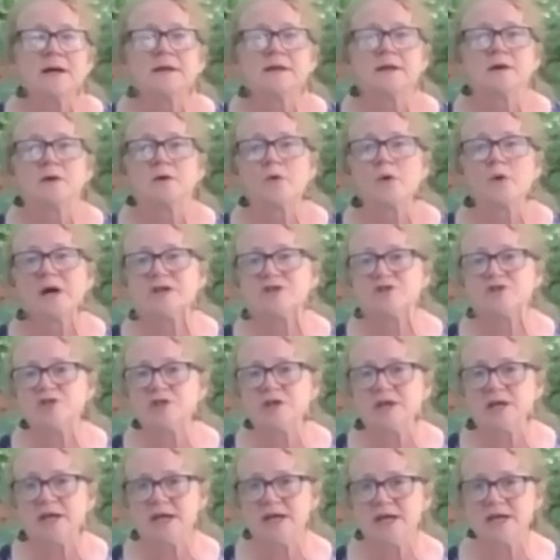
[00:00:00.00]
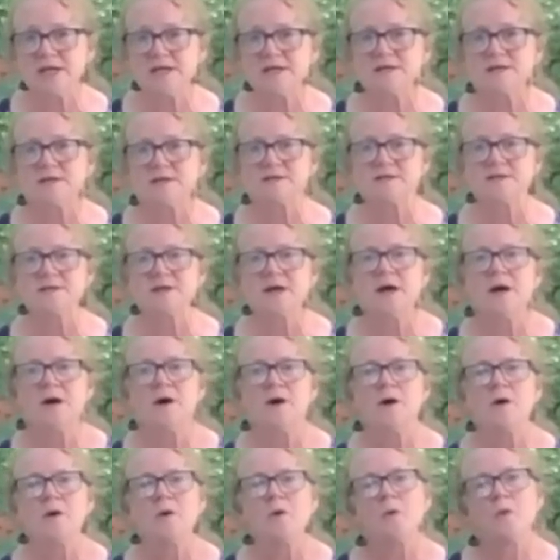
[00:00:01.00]
The question is,
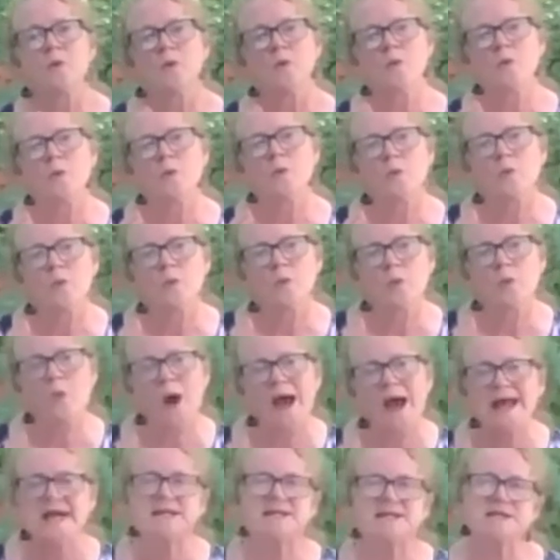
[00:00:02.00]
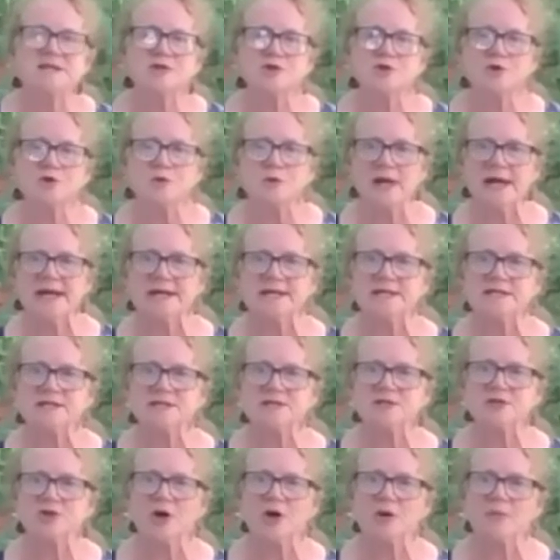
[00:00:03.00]
when is it too late to
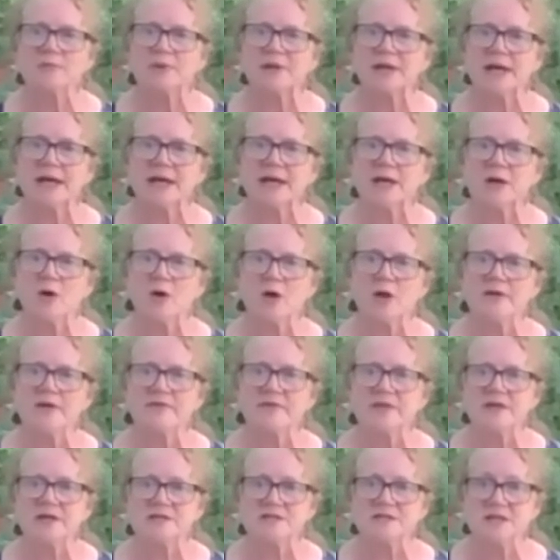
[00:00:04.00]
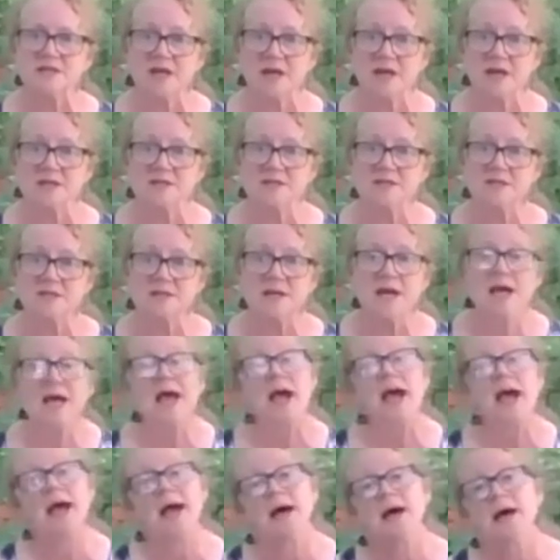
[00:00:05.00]
start planting all of these things?
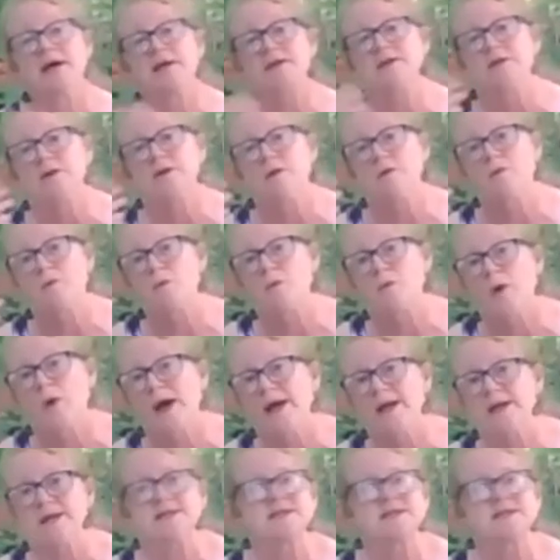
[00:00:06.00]
And when is